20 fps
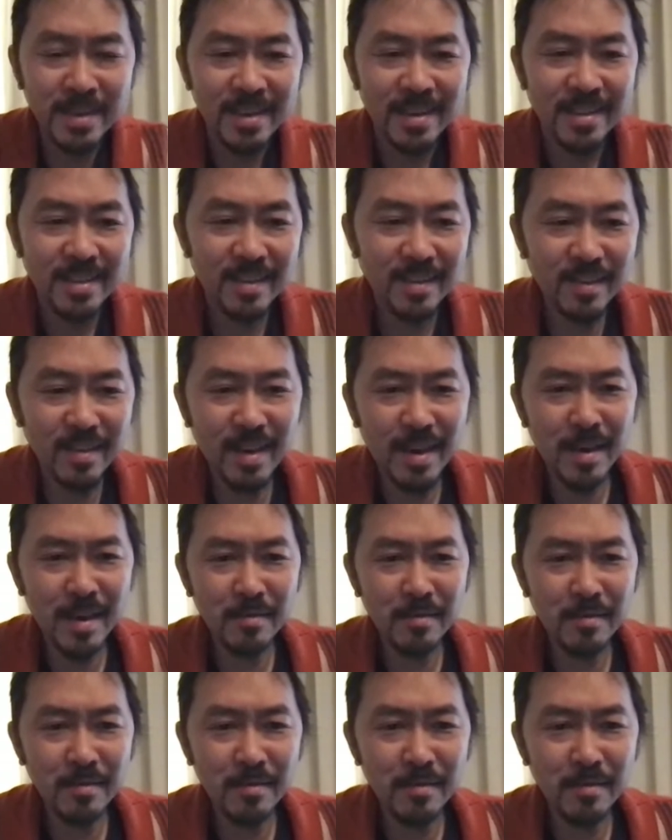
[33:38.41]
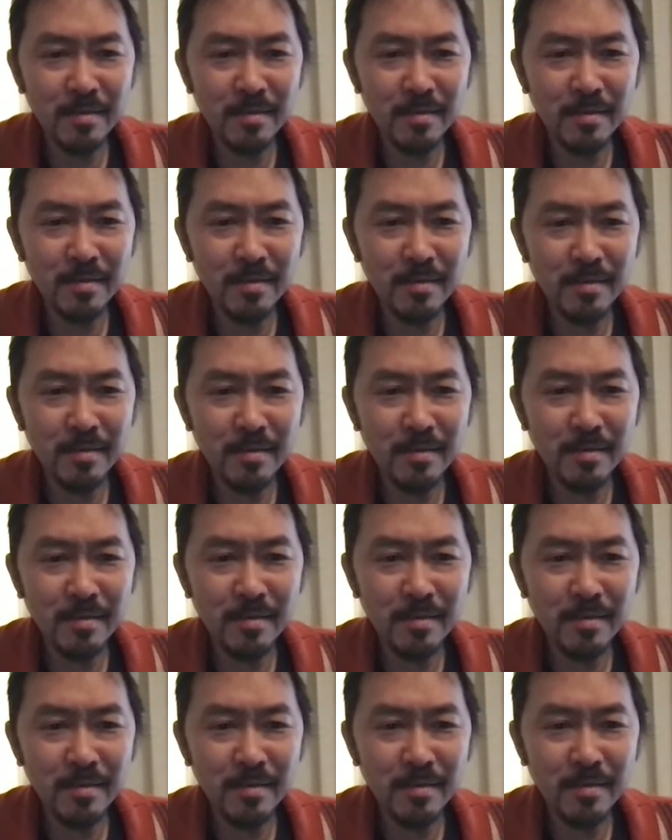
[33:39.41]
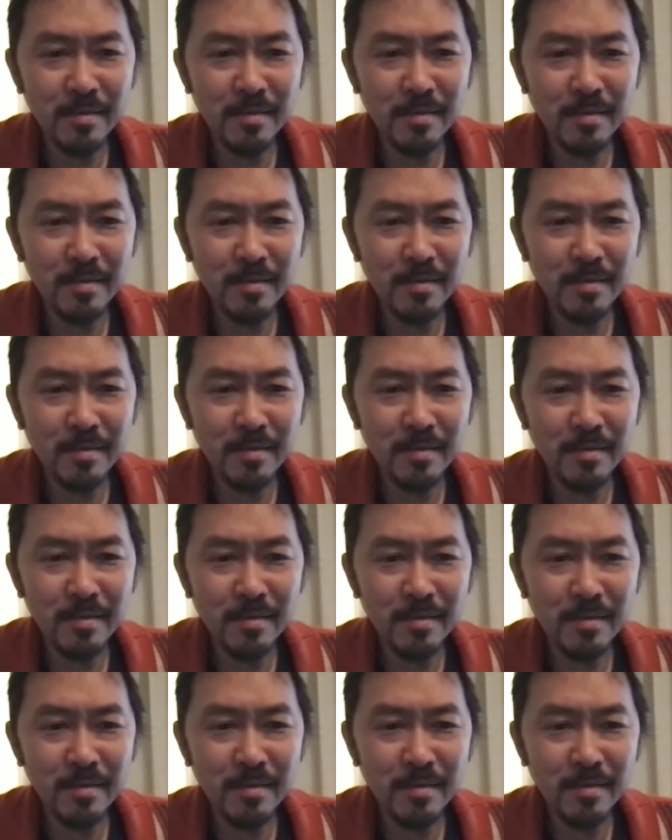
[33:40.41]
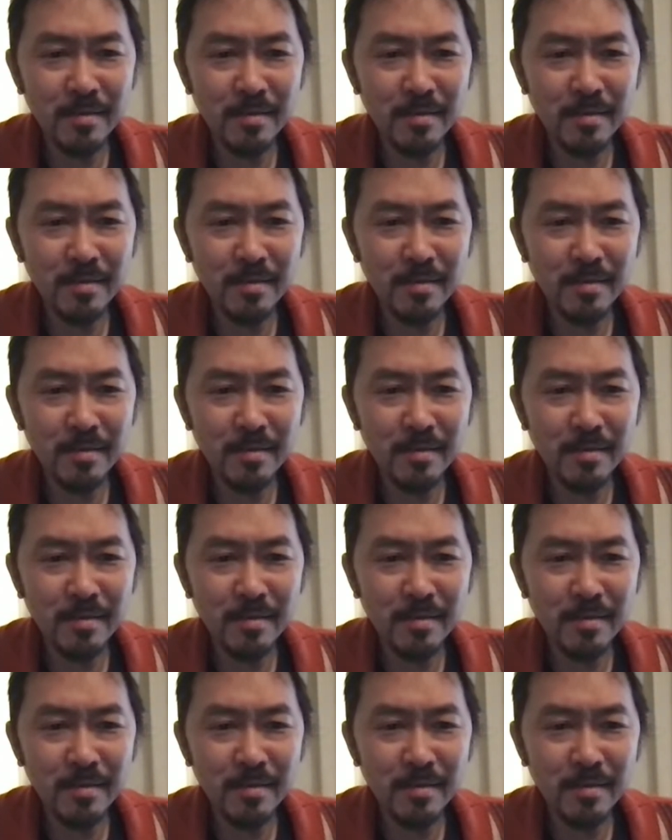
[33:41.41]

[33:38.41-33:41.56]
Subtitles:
this guy was selling like